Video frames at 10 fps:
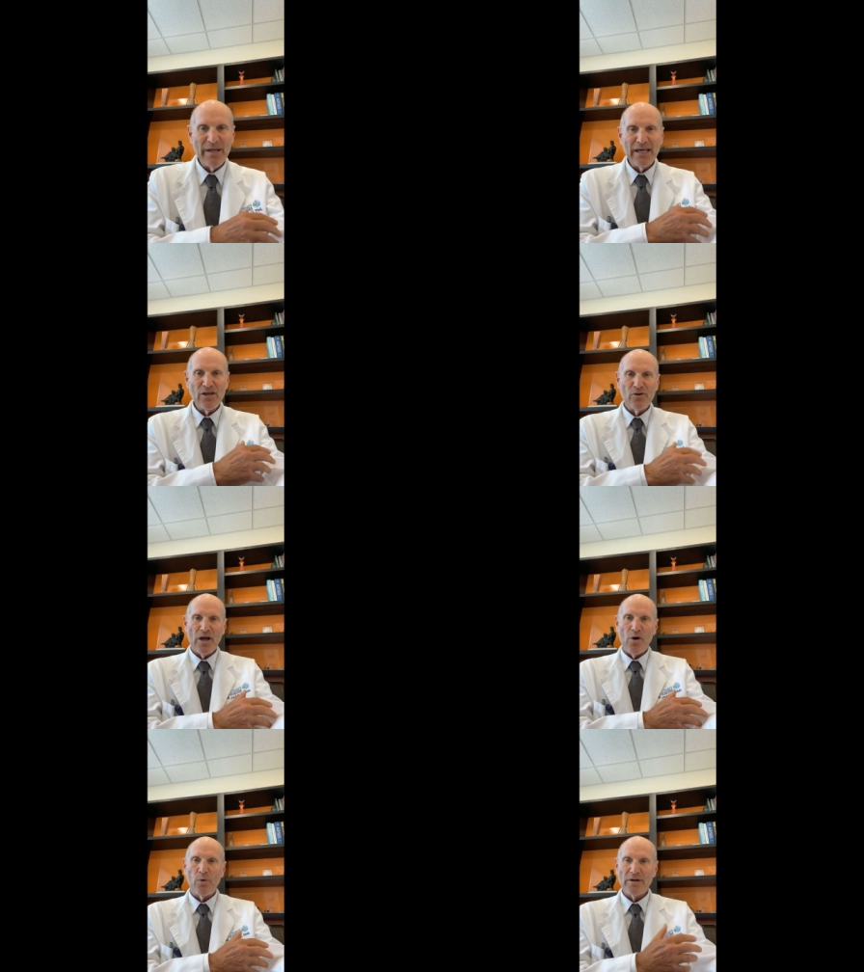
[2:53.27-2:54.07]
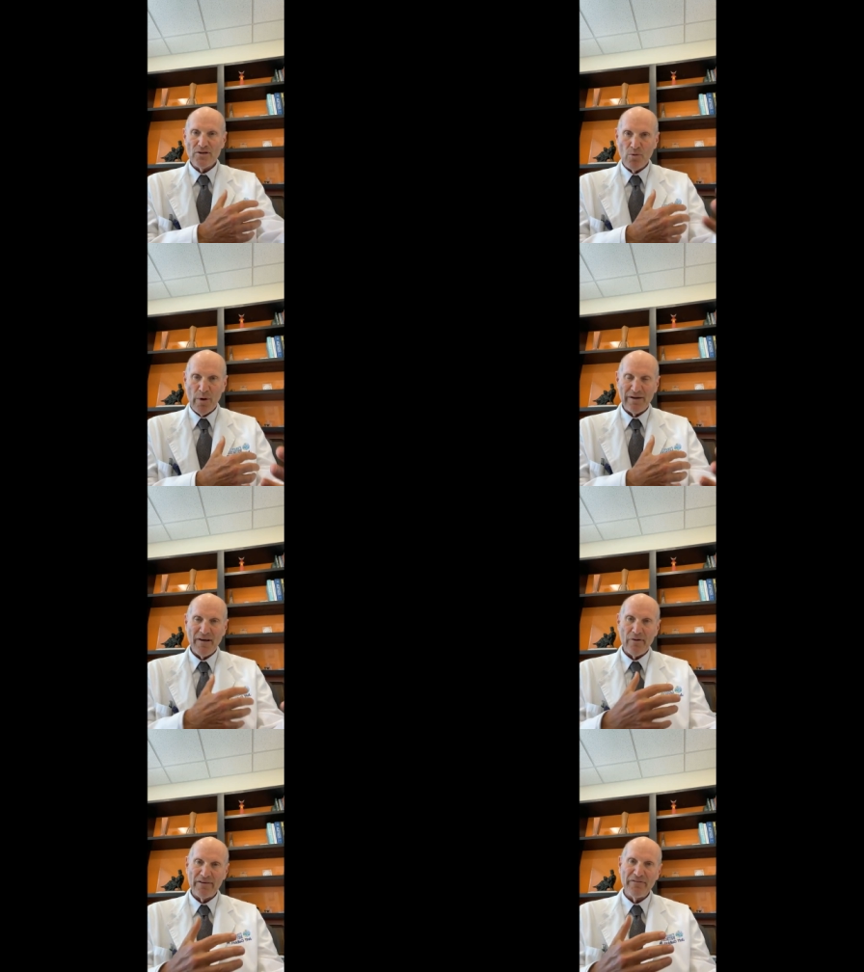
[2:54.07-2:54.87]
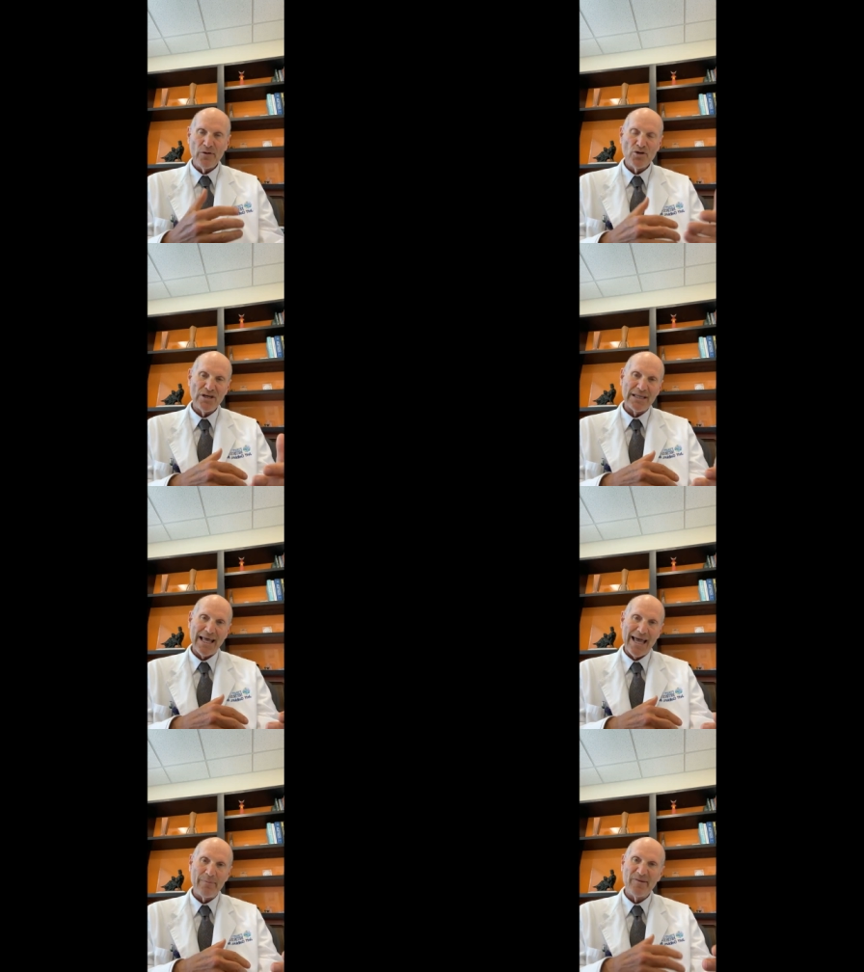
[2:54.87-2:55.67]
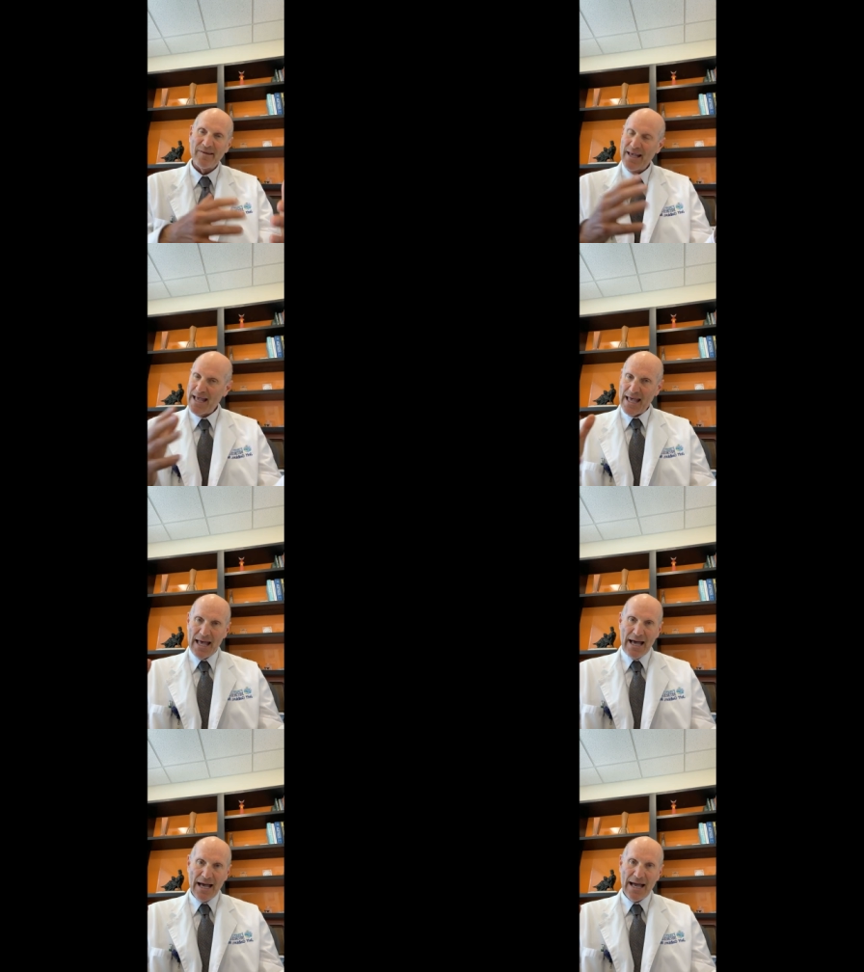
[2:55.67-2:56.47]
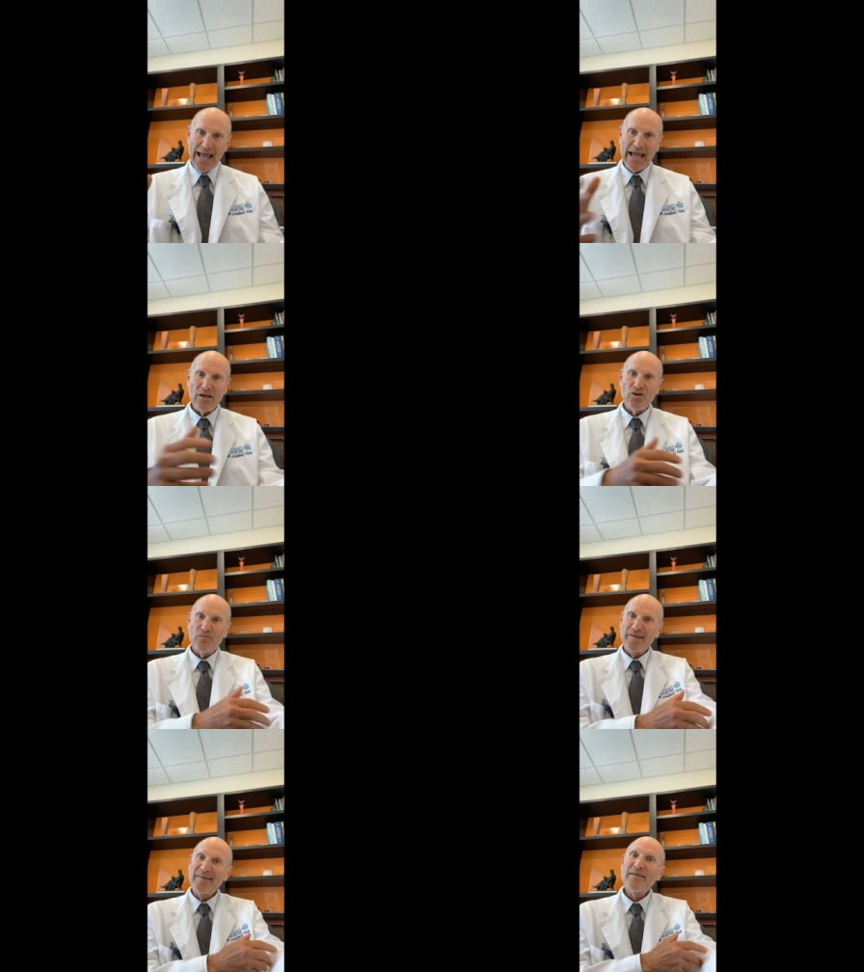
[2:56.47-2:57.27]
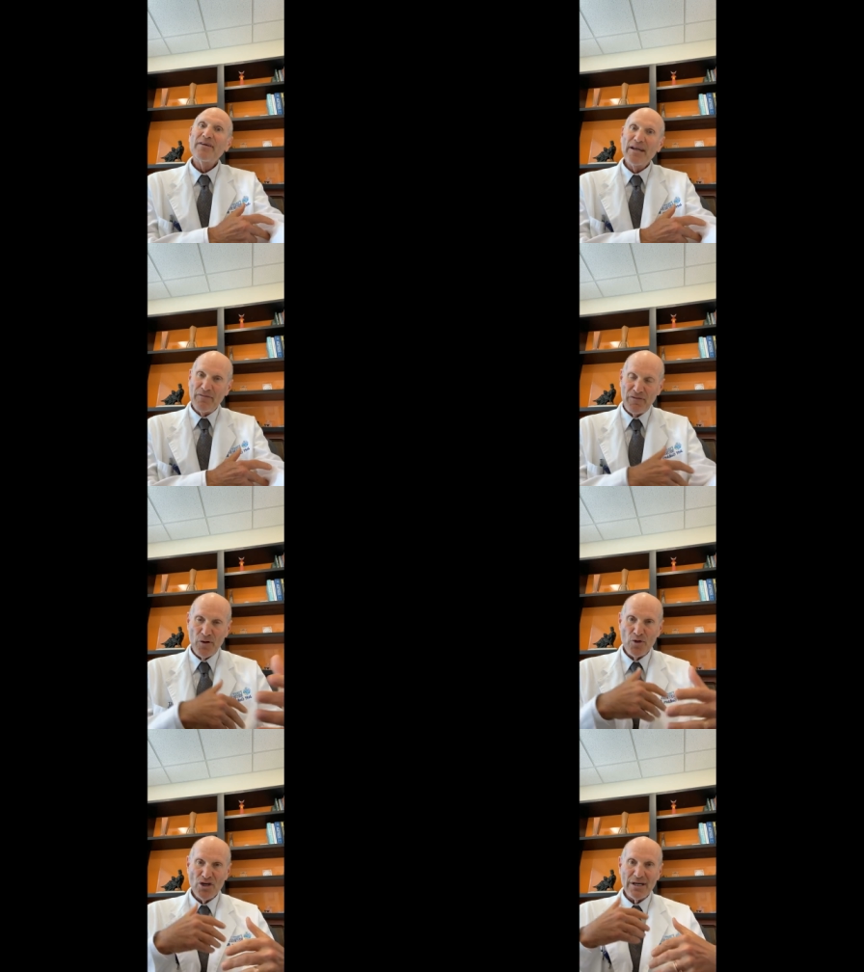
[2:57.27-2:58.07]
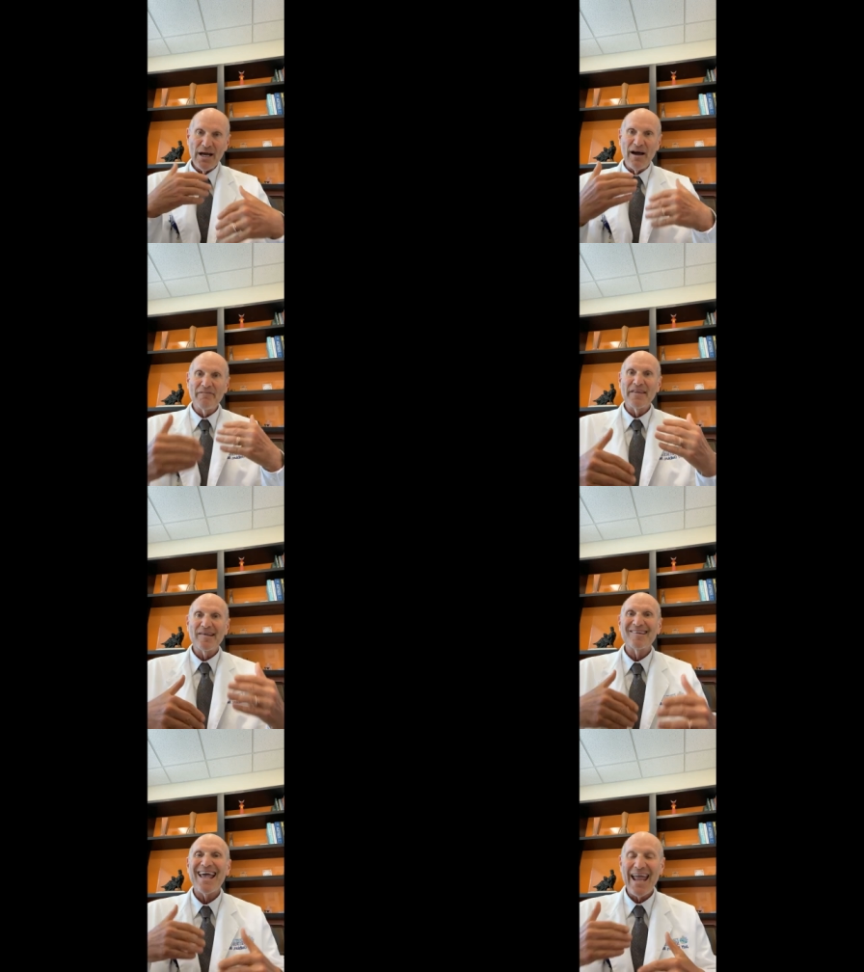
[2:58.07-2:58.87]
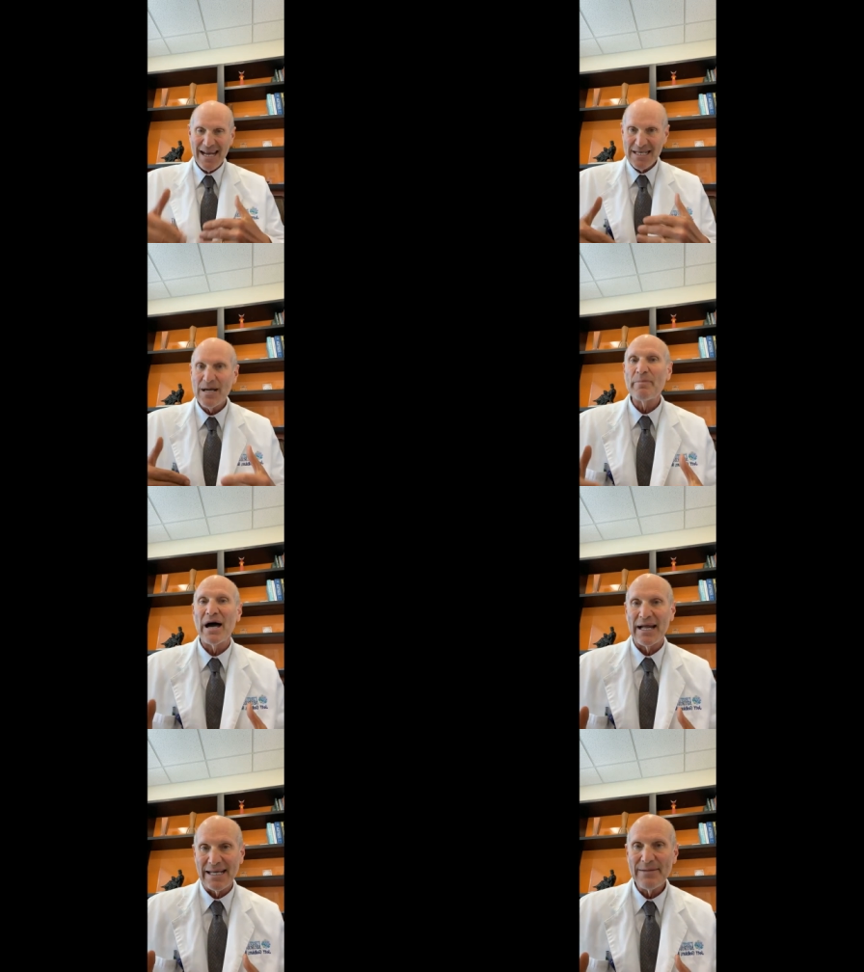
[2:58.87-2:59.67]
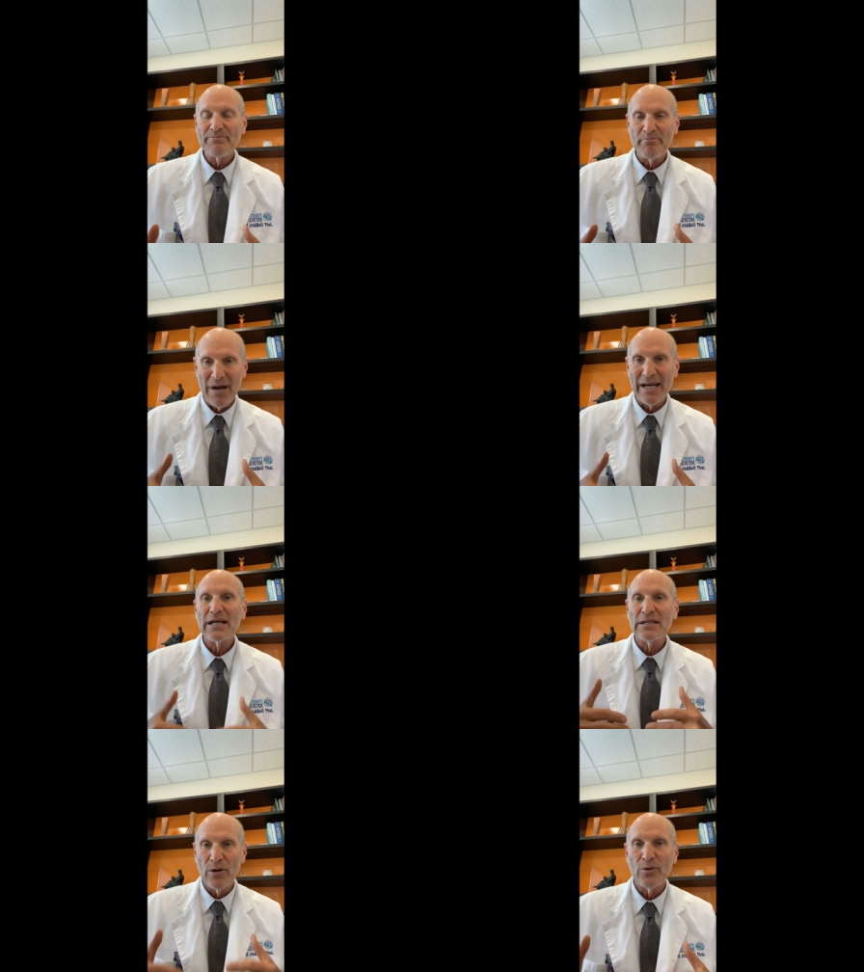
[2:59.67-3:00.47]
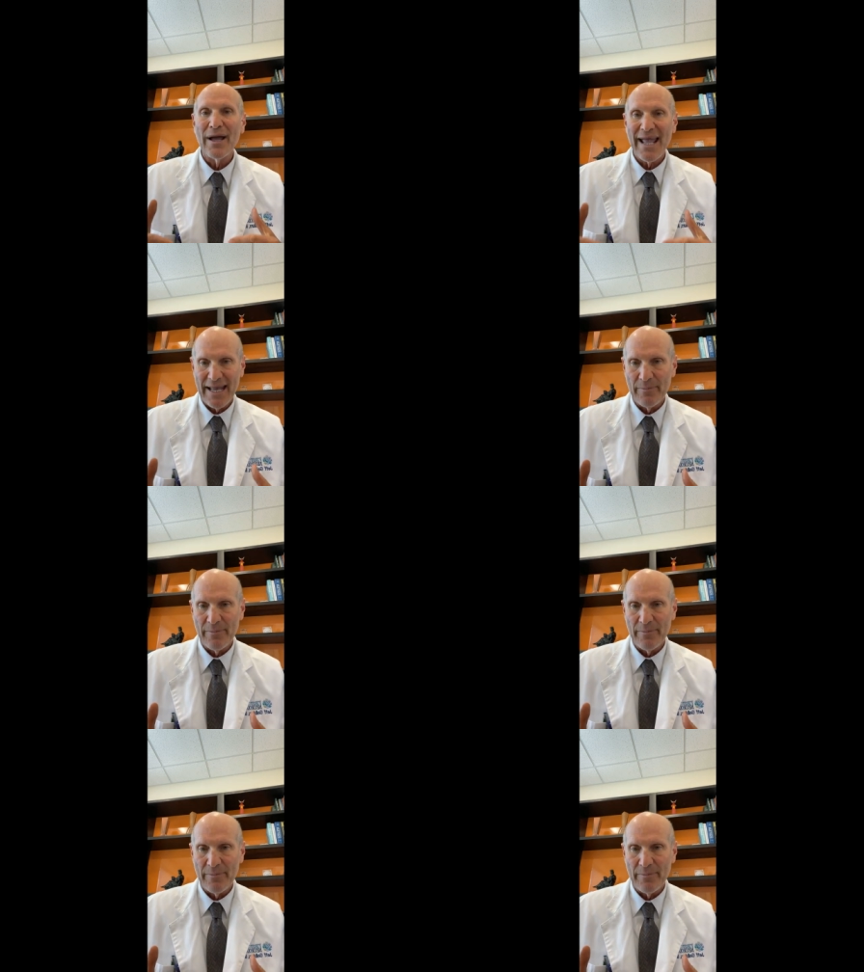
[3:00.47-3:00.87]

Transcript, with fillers: meaning you go to one of our infusion labs uh, and you receive an infusion of this antibody, monoclonal